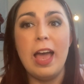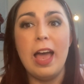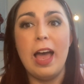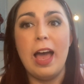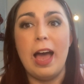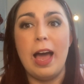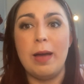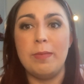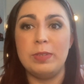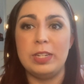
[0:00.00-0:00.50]

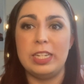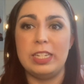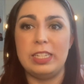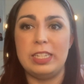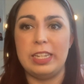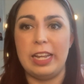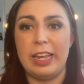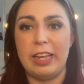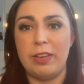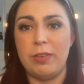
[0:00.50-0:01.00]
I'm
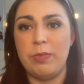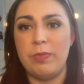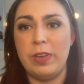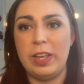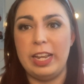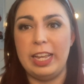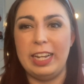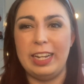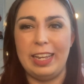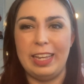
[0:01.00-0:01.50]
just like
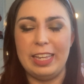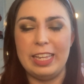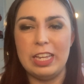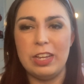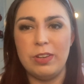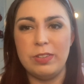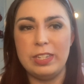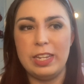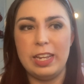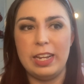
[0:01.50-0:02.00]
feeling like
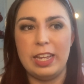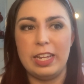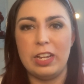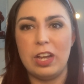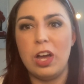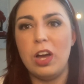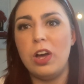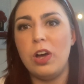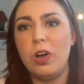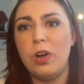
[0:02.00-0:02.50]
guilty, like,
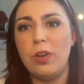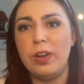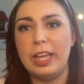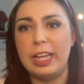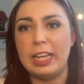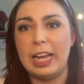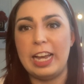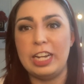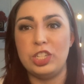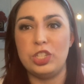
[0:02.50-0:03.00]
oh,
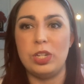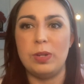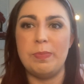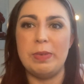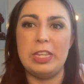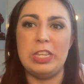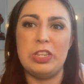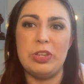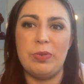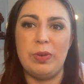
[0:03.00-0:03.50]
like I should
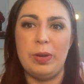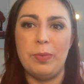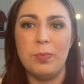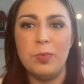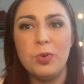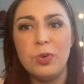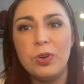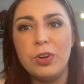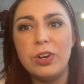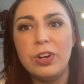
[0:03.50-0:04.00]
be doing
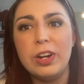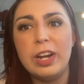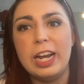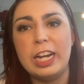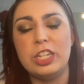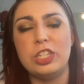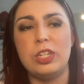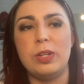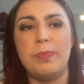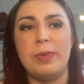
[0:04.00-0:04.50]
more.
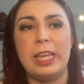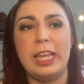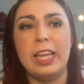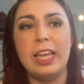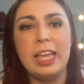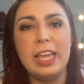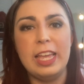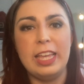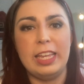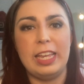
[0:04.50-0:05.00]
I should be
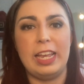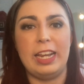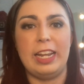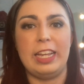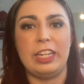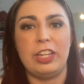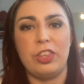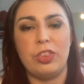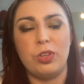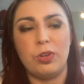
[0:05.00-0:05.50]
getting
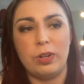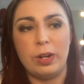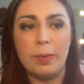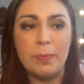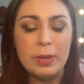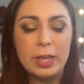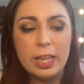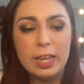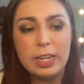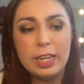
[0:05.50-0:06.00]
like a third
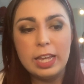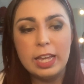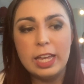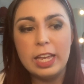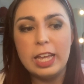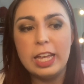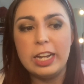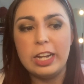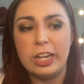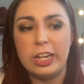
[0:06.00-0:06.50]

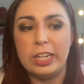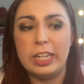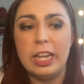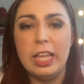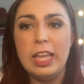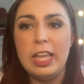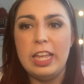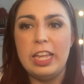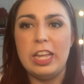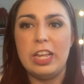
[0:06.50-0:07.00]
opinion. And
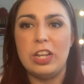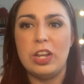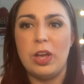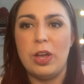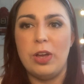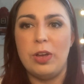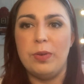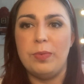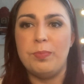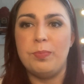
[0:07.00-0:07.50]
you
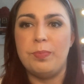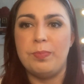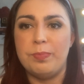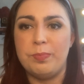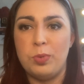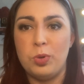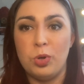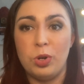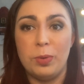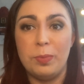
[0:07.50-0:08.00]
know,
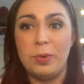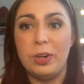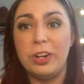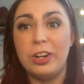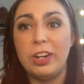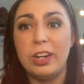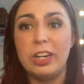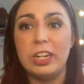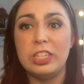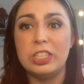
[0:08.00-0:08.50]
poor
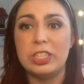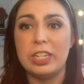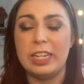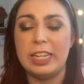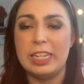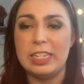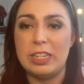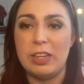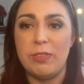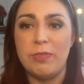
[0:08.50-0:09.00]
Marsh,
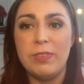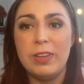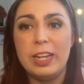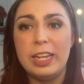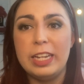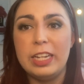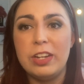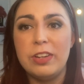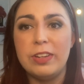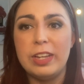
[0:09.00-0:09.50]
like, is he
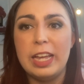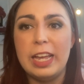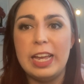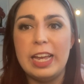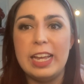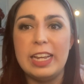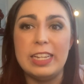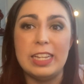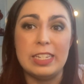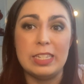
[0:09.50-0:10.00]
feeling
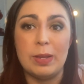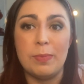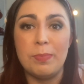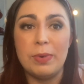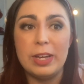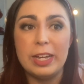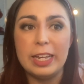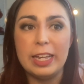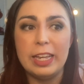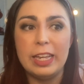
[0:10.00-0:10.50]
okay? Does it
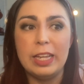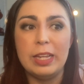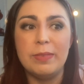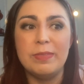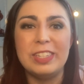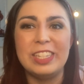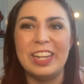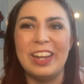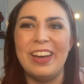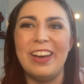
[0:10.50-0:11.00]
bug him?
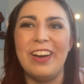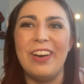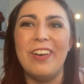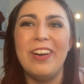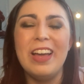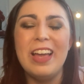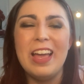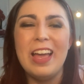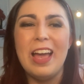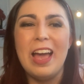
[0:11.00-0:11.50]
So
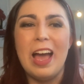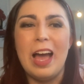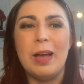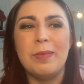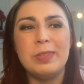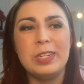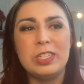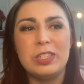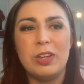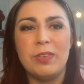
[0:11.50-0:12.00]

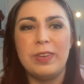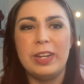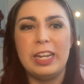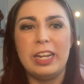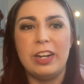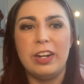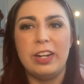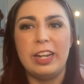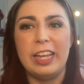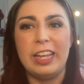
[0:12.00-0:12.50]
I'm just over
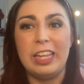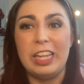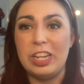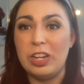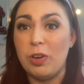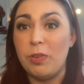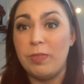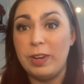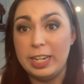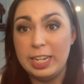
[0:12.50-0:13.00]
here like, you
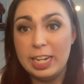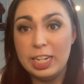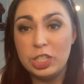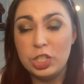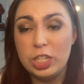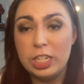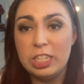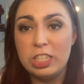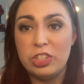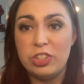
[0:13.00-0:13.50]
know,
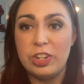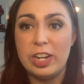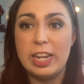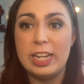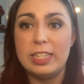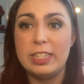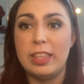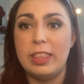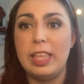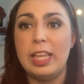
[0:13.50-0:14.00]
financially
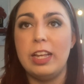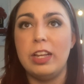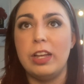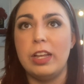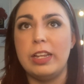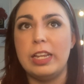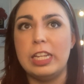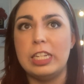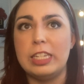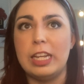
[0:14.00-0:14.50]
stressed, and thank
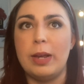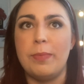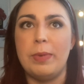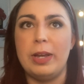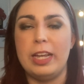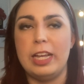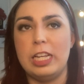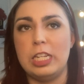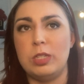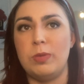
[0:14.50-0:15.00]
goodness like
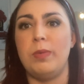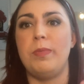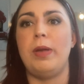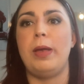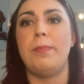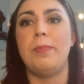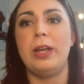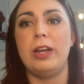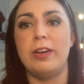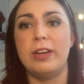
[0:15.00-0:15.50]
my husband,
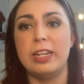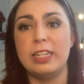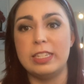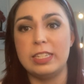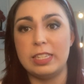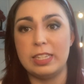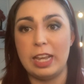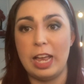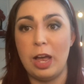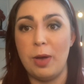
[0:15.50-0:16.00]
my
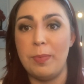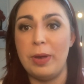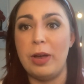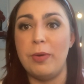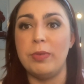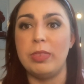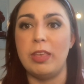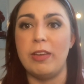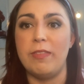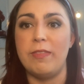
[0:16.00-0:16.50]
parents help
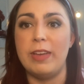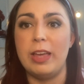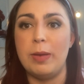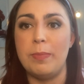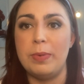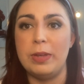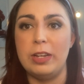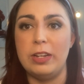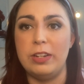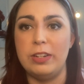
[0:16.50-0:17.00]
out with the
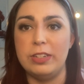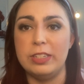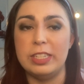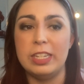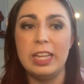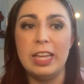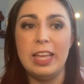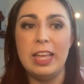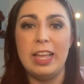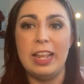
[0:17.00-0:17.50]
vet bills.
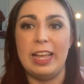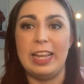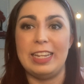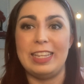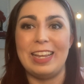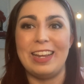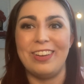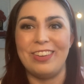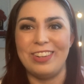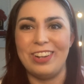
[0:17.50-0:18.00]

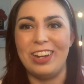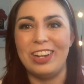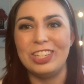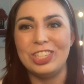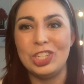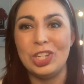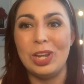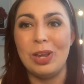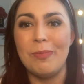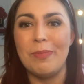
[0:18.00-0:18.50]
Like they are not
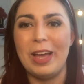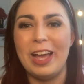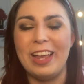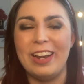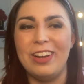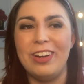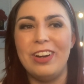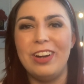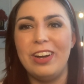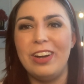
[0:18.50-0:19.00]
cheap
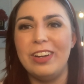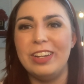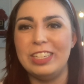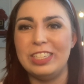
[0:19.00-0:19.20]
at all.